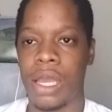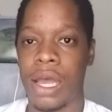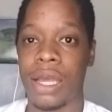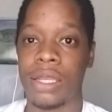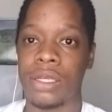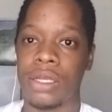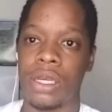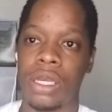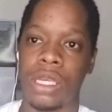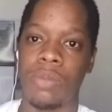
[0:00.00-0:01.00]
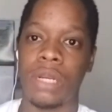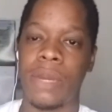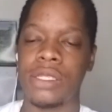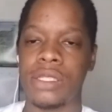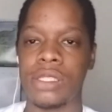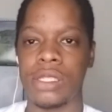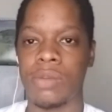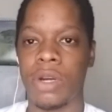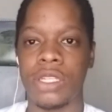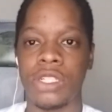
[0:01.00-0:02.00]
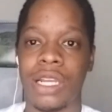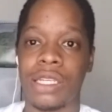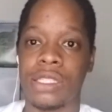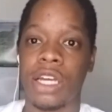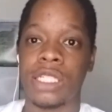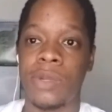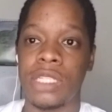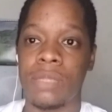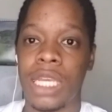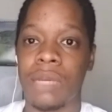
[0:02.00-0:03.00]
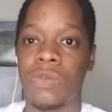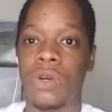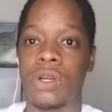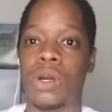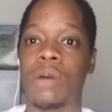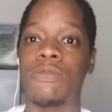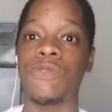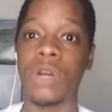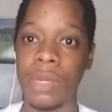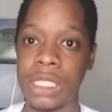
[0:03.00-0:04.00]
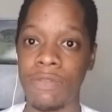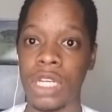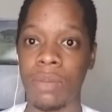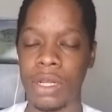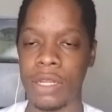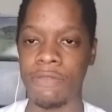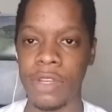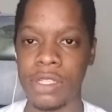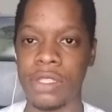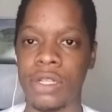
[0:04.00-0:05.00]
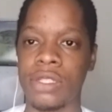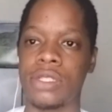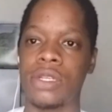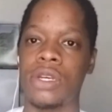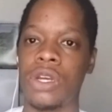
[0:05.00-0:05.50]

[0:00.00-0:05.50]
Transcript: and you probably might see potentially that stock split to make it more conformative to nominal investors.